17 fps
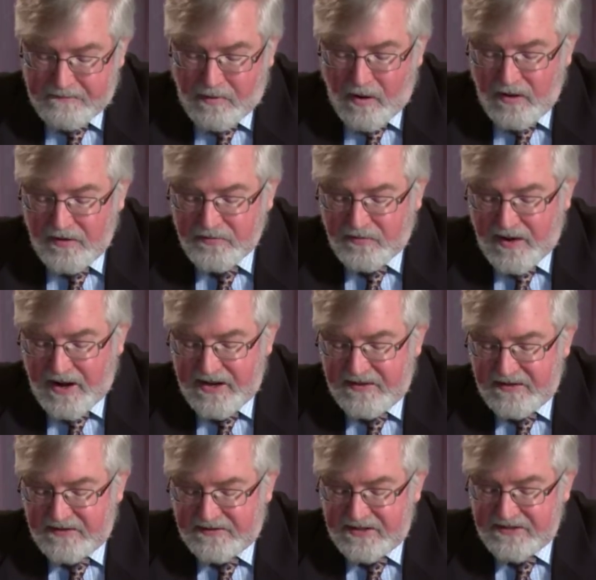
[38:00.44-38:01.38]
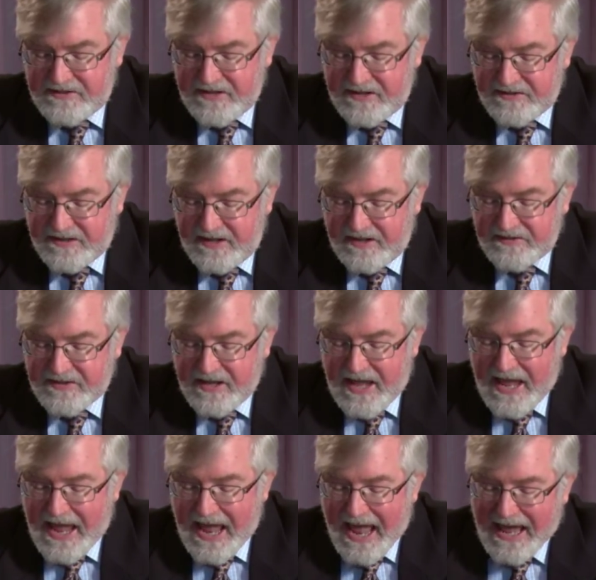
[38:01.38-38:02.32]
Paul's writing this. He says this,
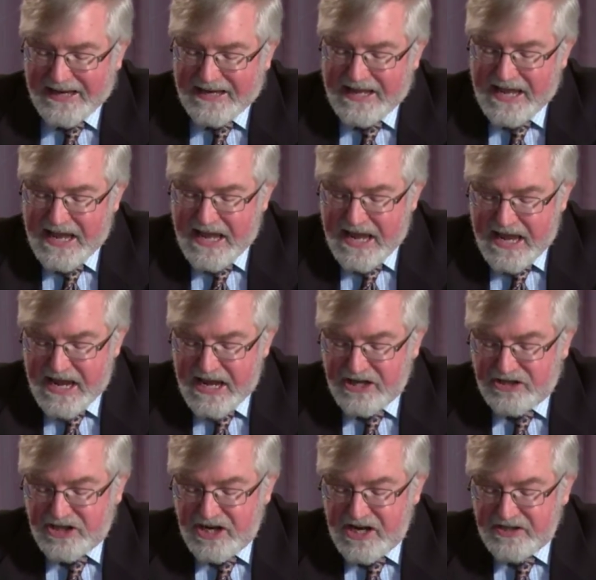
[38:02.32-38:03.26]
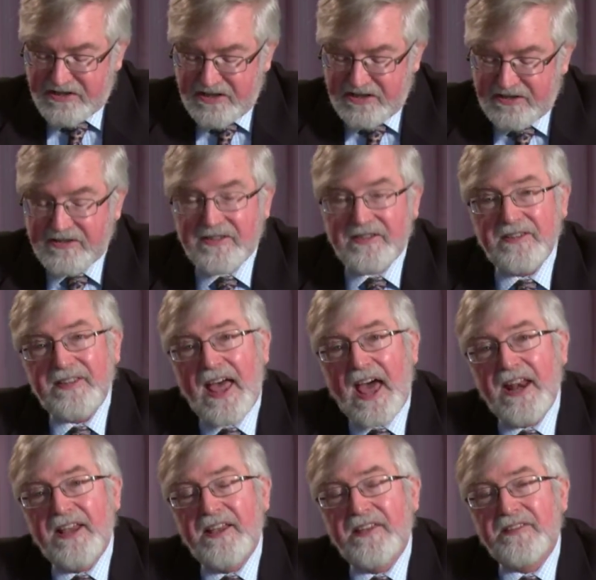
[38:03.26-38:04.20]
and he, Jesus,
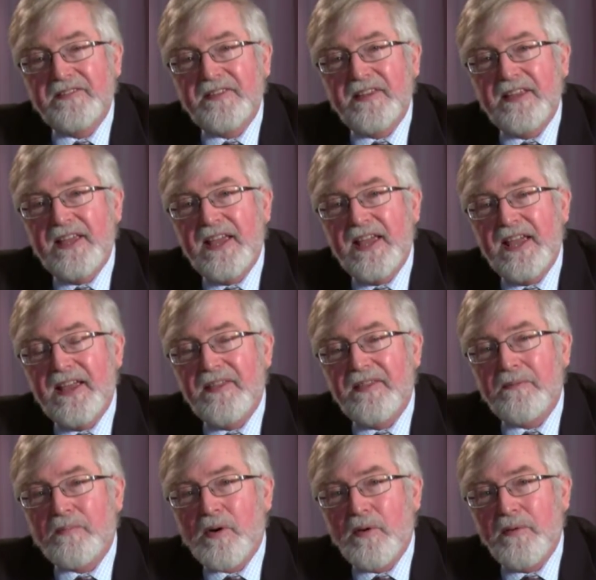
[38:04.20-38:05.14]
that is, he, and the